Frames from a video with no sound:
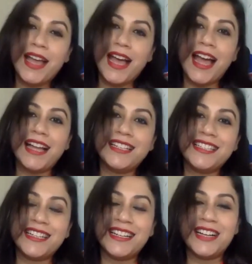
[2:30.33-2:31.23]
And
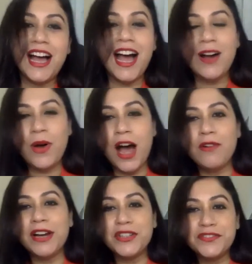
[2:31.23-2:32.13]

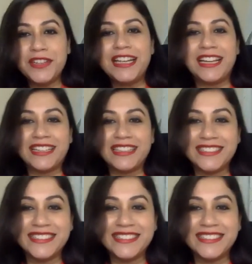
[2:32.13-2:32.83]
how are you feeling?